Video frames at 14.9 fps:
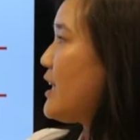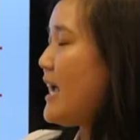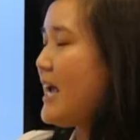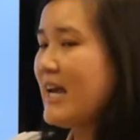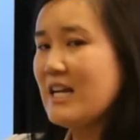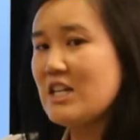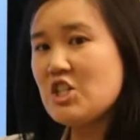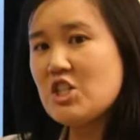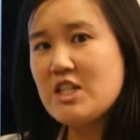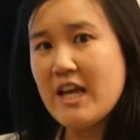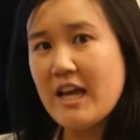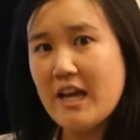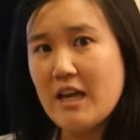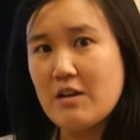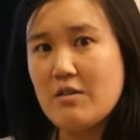the age
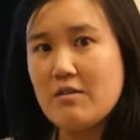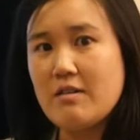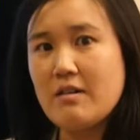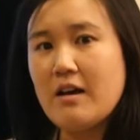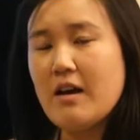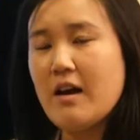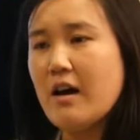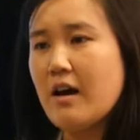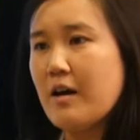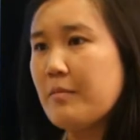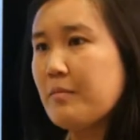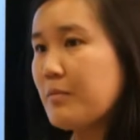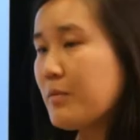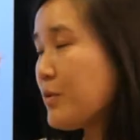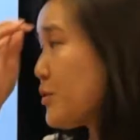10
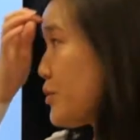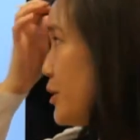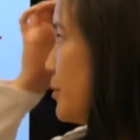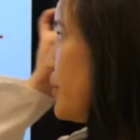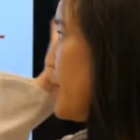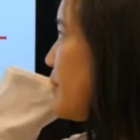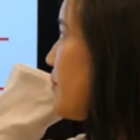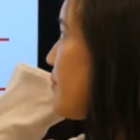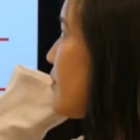um, group.